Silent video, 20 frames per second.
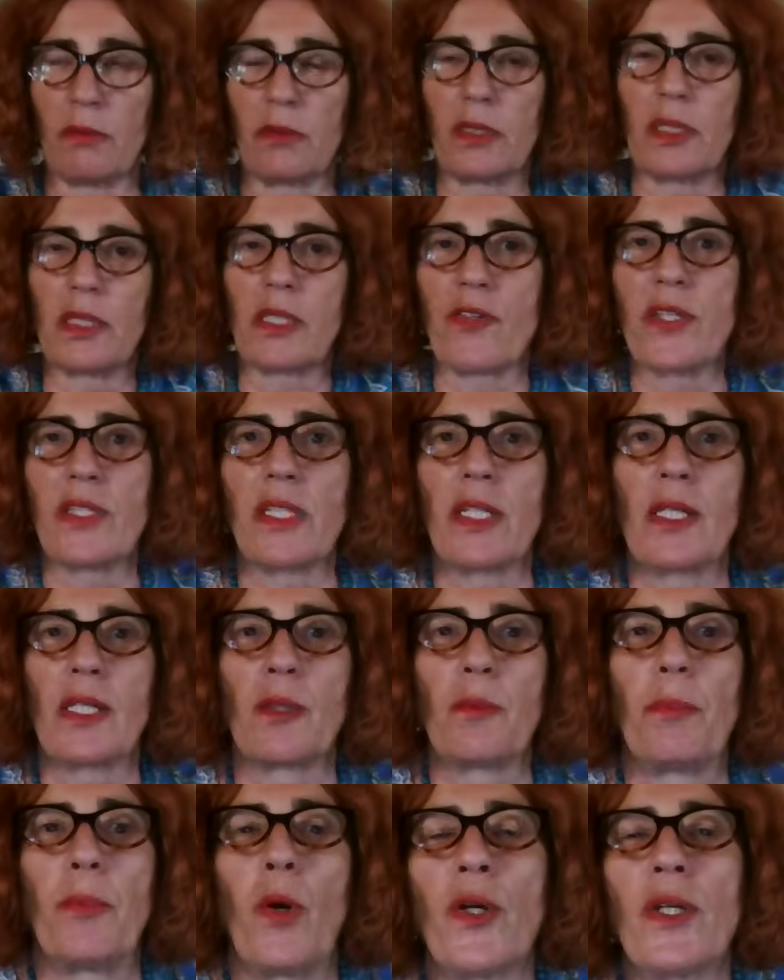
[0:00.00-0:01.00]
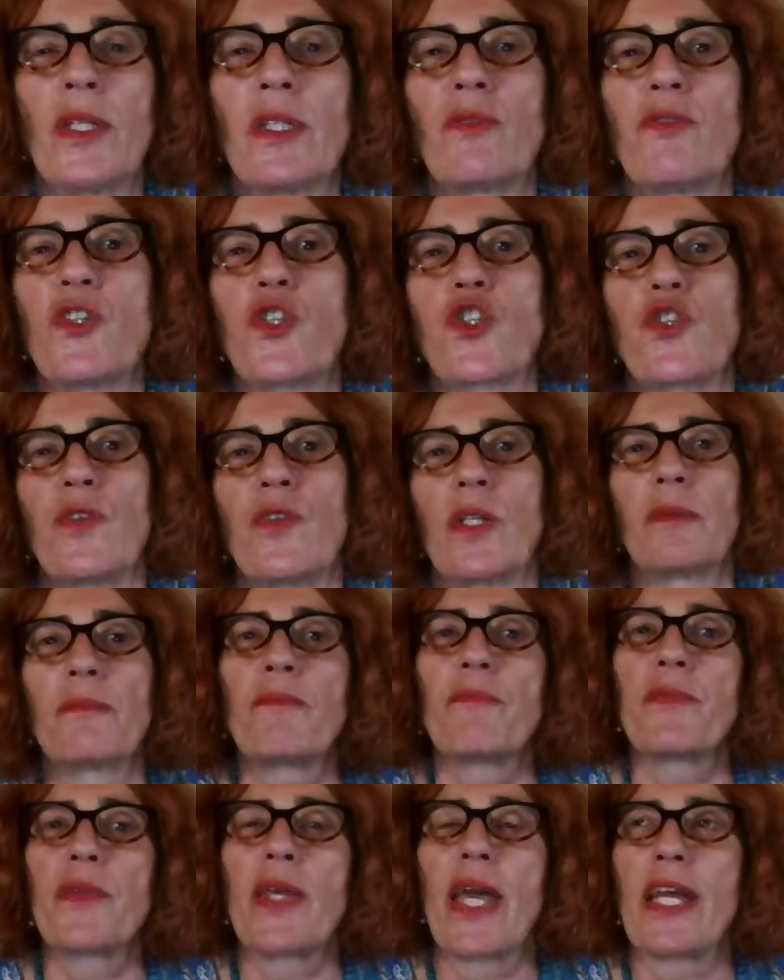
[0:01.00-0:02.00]
critical point which
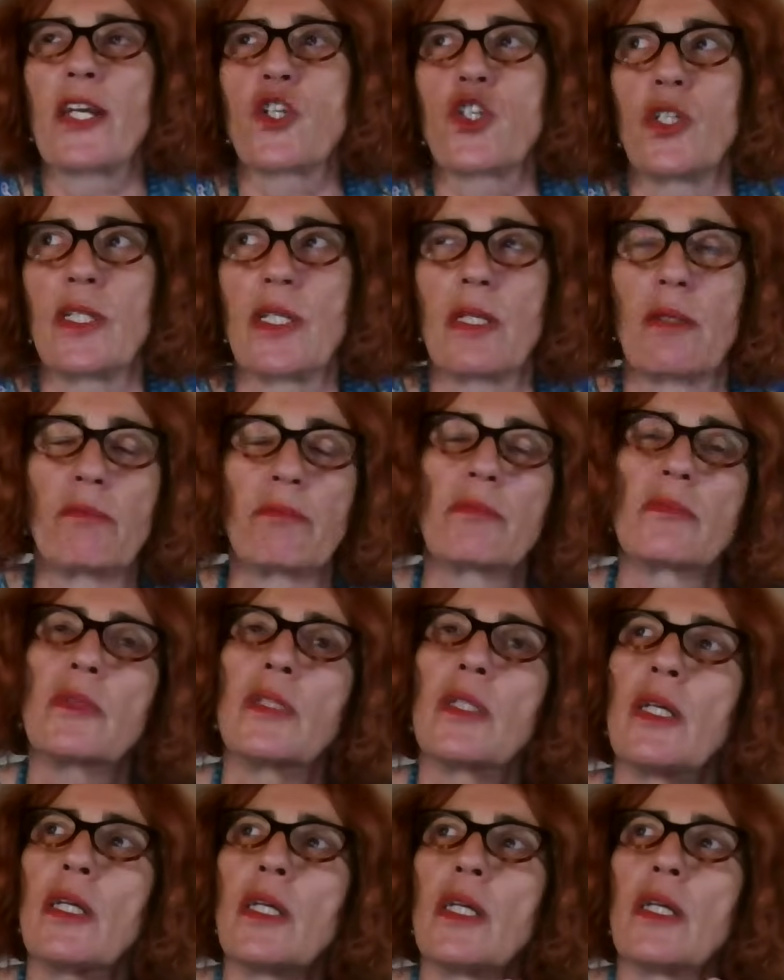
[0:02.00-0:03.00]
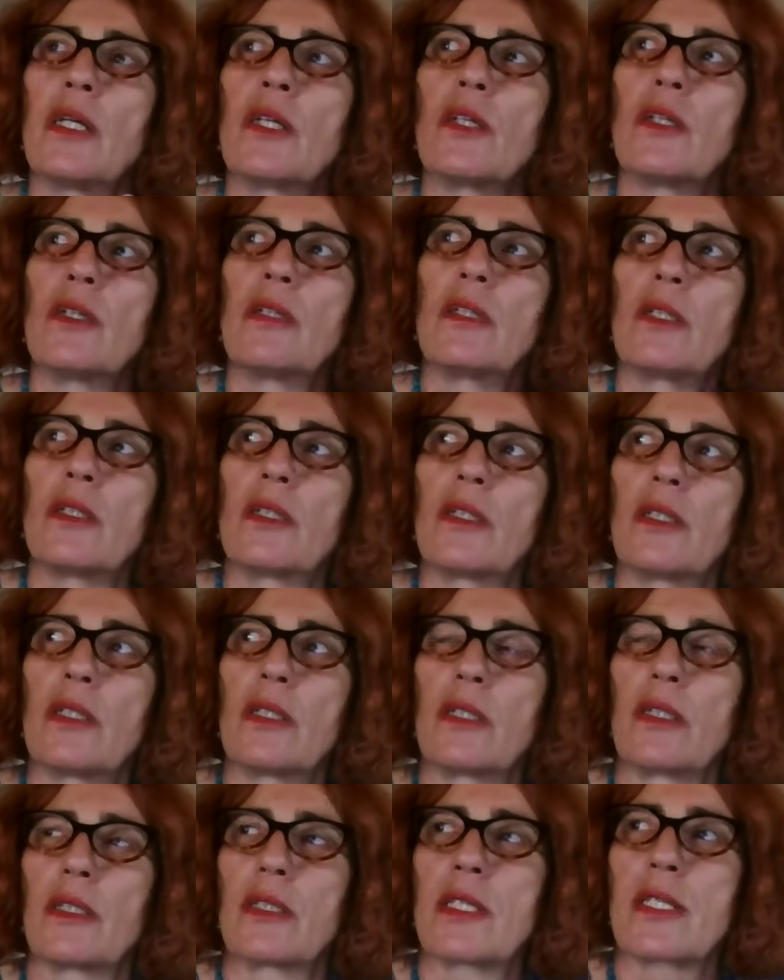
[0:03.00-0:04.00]
will actually
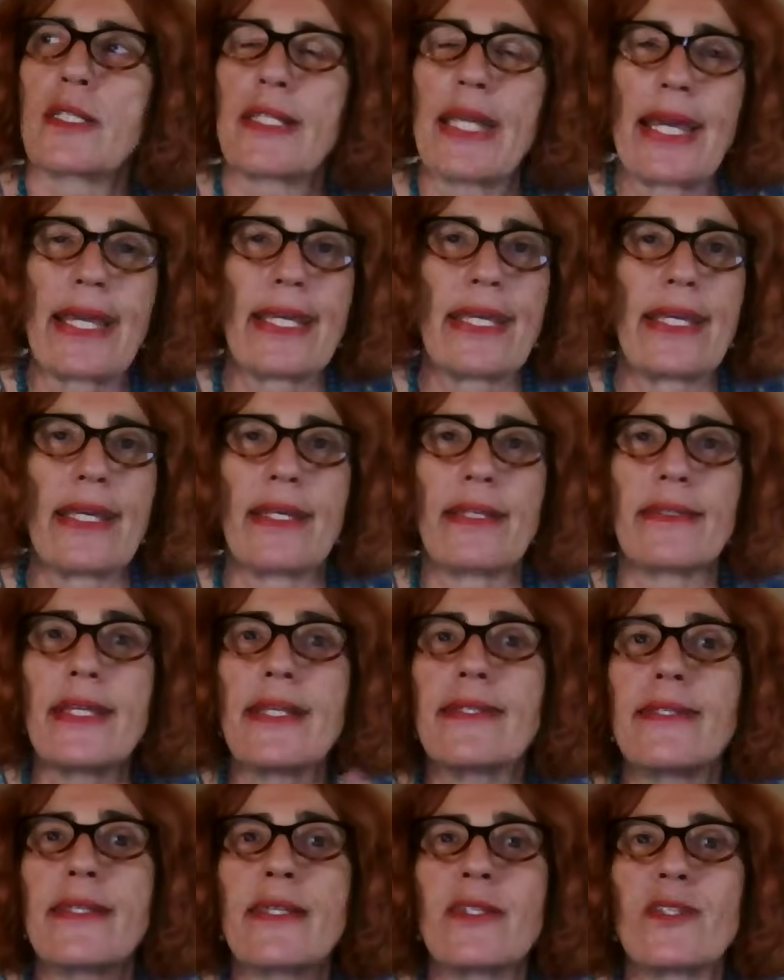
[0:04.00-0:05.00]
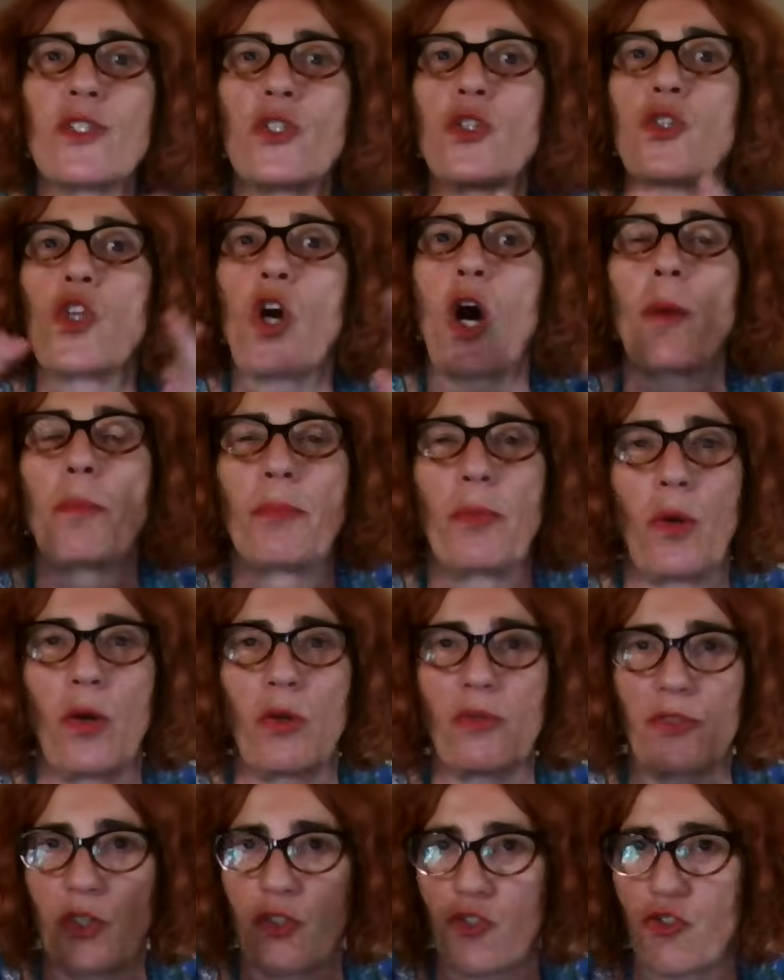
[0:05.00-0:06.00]
say this is the top
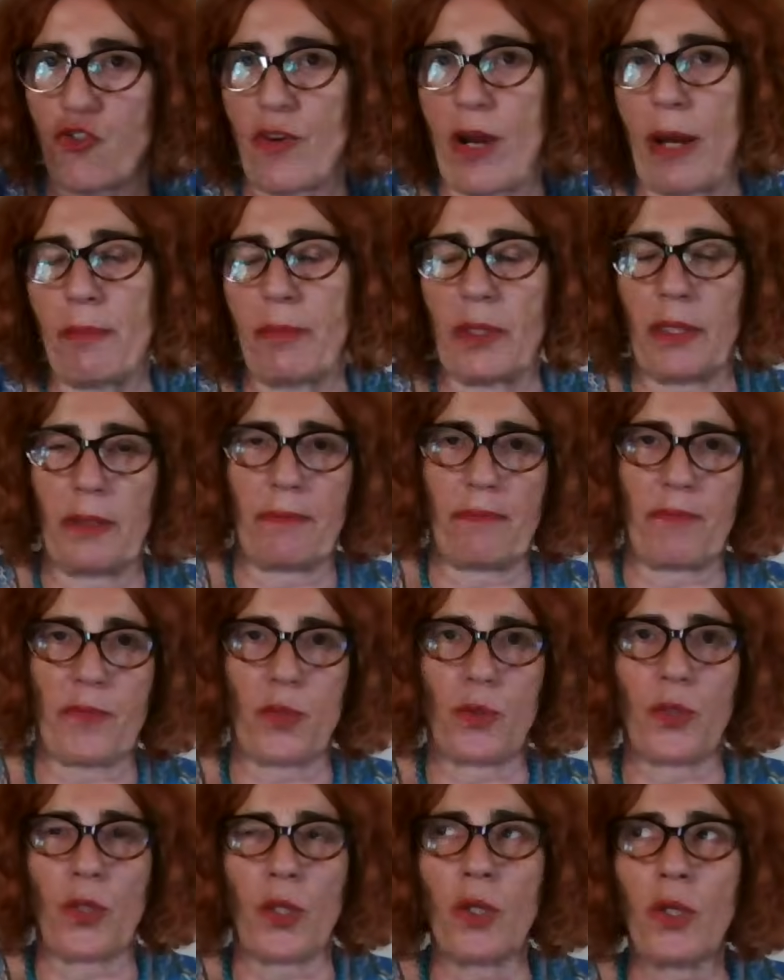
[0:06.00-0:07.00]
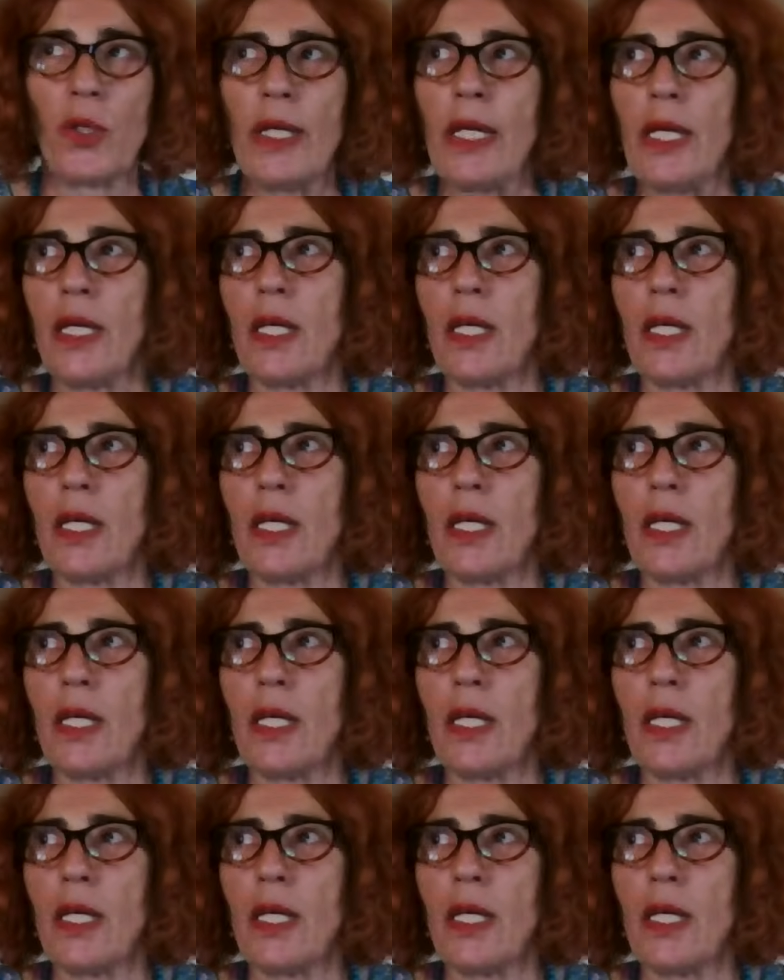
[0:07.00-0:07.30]
of the trouble, you know.